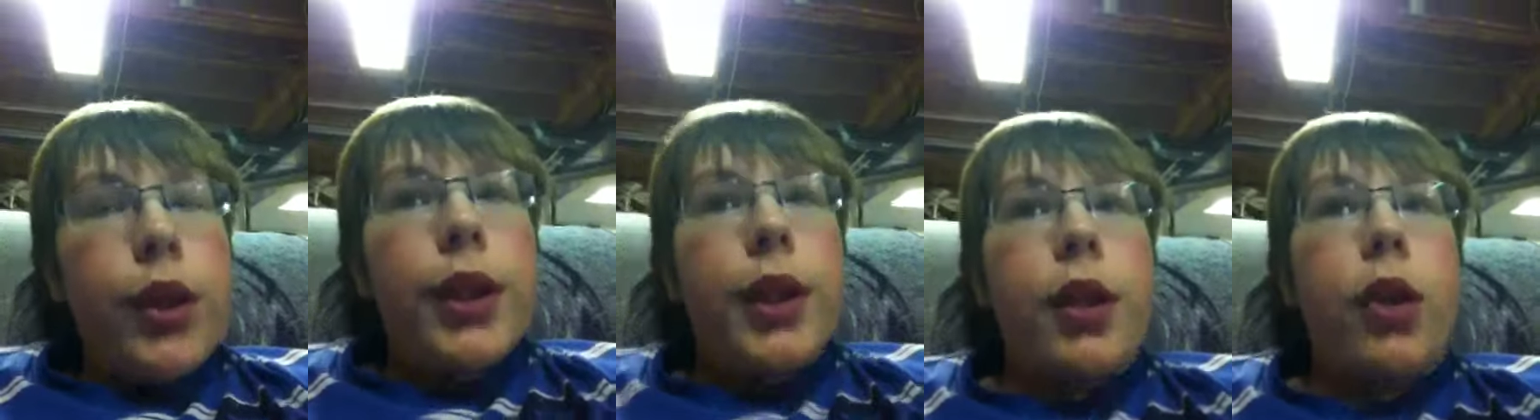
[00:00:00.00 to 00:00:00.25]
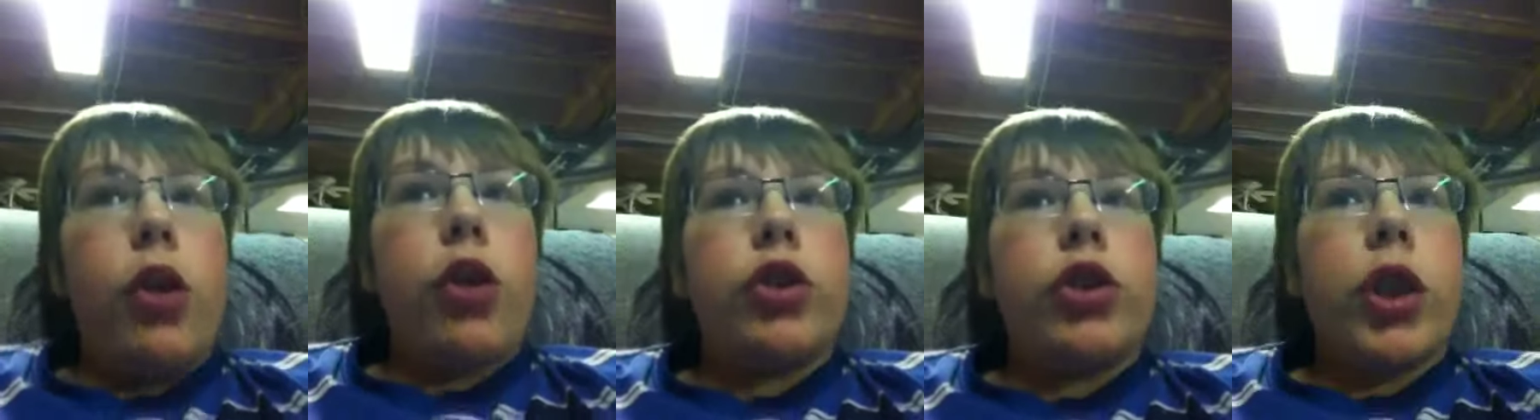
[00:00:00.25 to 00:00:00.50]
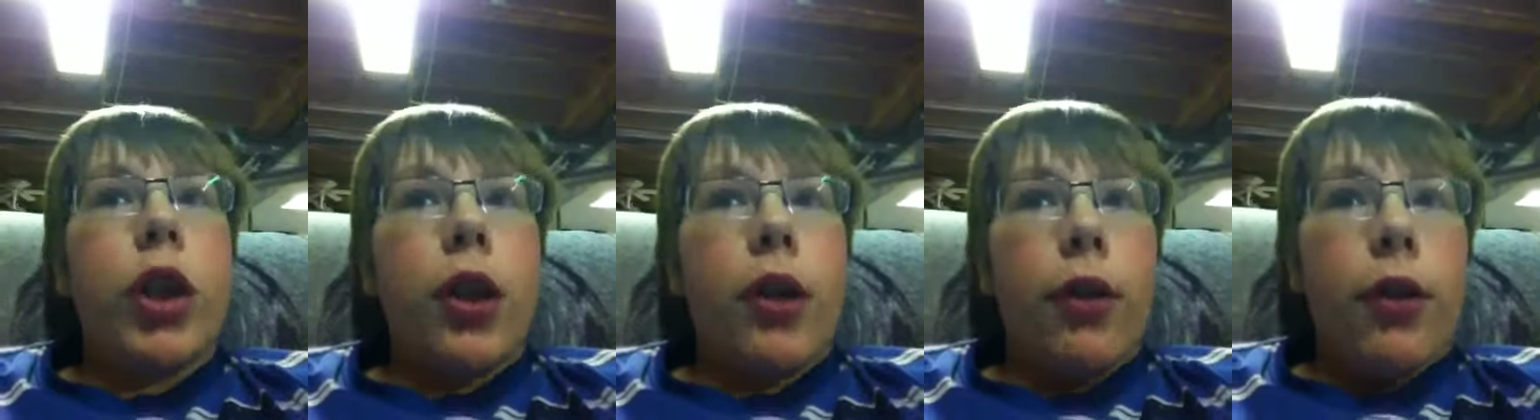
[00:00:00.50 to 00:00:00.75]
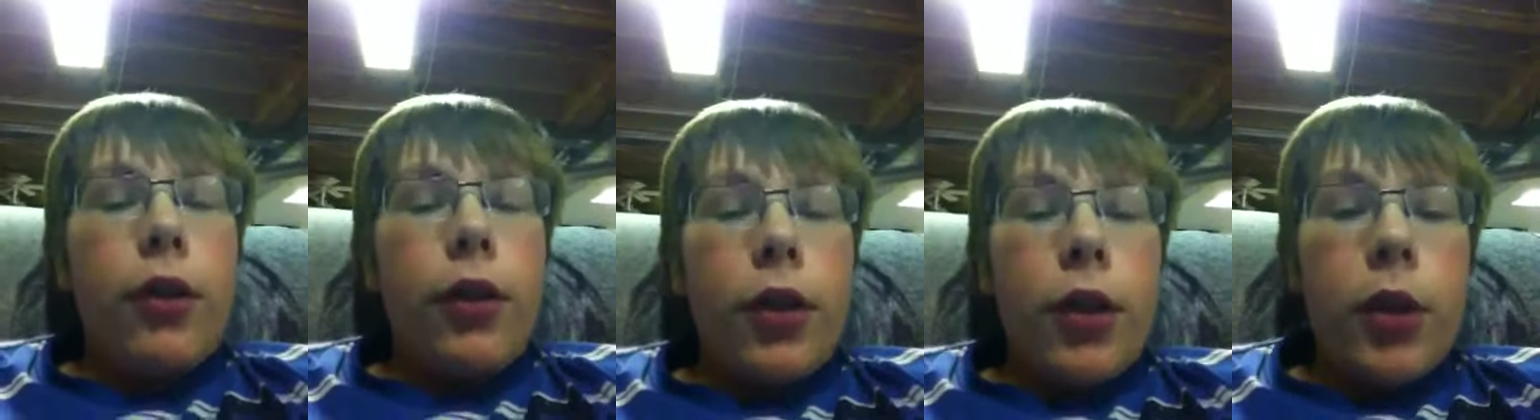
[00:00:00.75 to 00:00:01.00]
It looks like
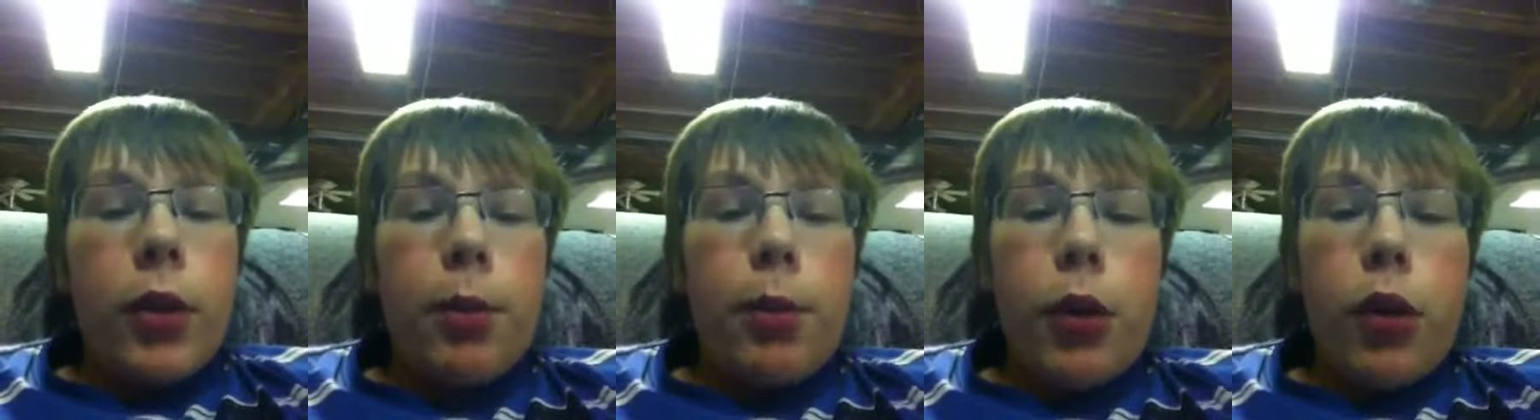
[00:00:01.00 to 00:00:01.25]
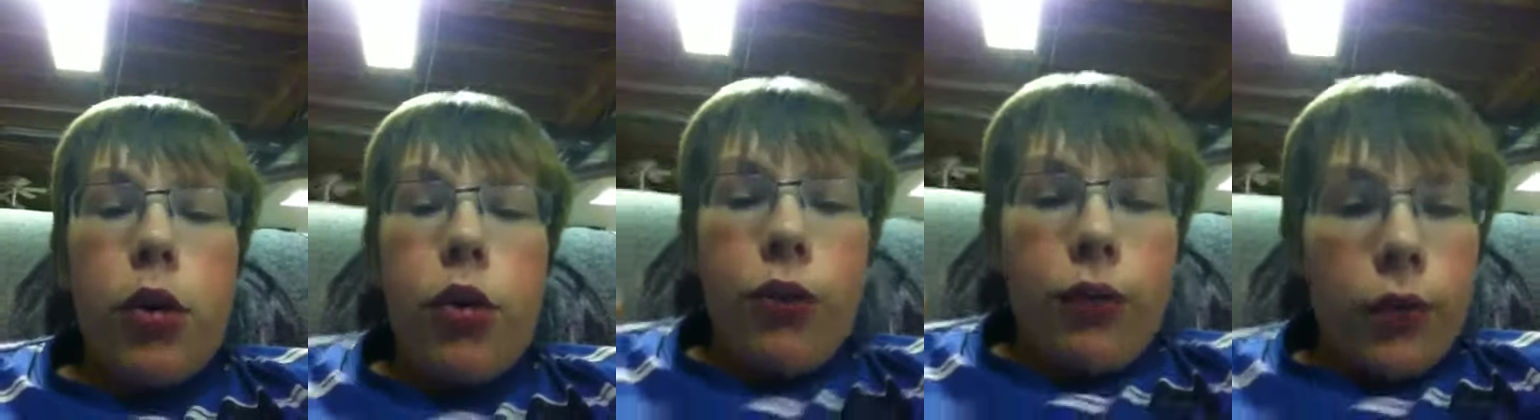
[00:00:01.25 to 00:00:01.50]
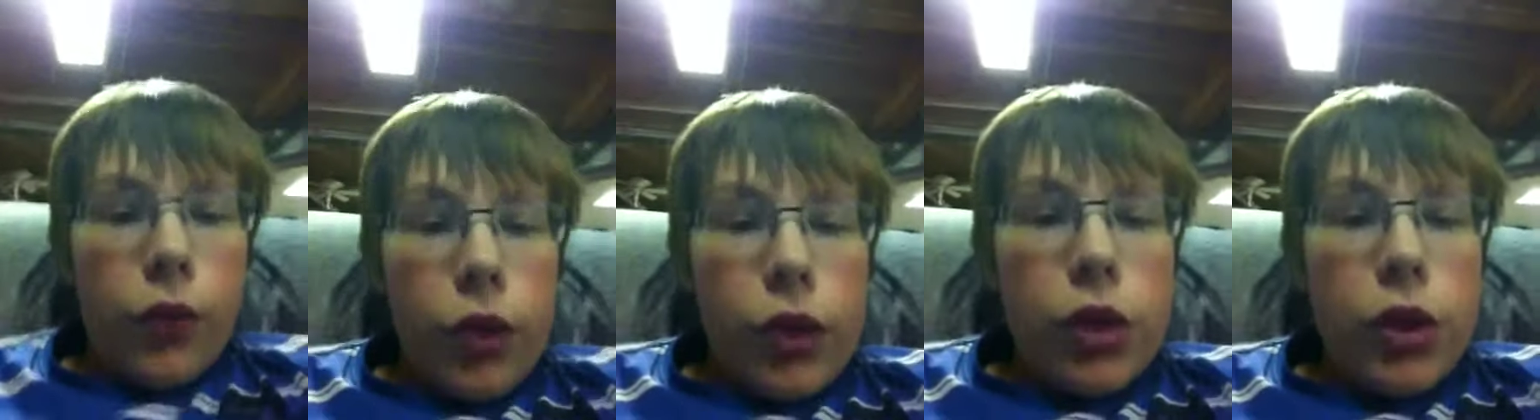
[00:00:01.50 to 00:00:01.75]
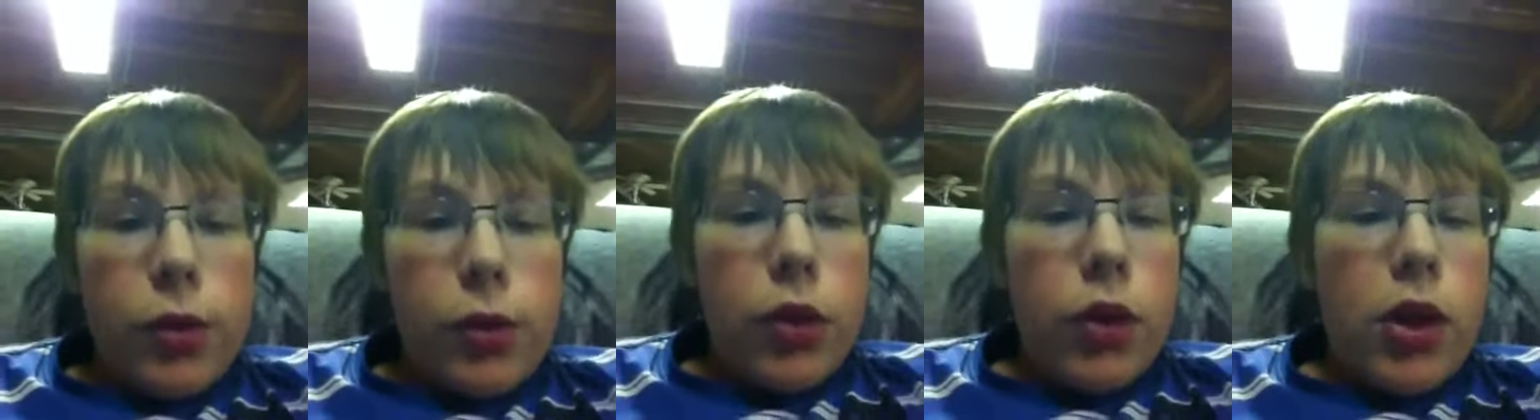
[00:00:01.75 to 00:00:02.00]
a, they're both really
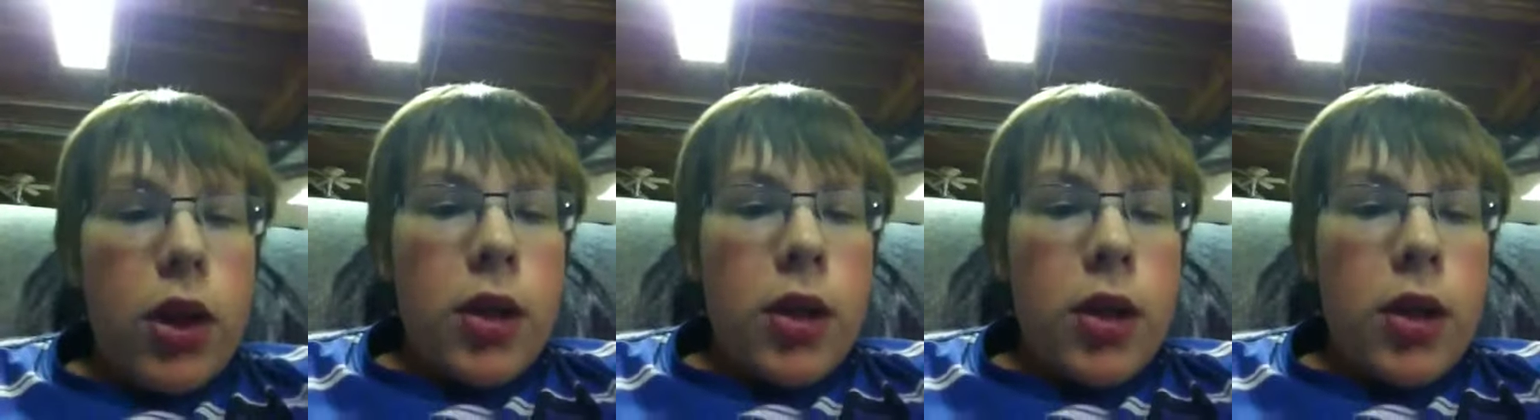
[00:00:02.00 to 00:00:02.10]
smooth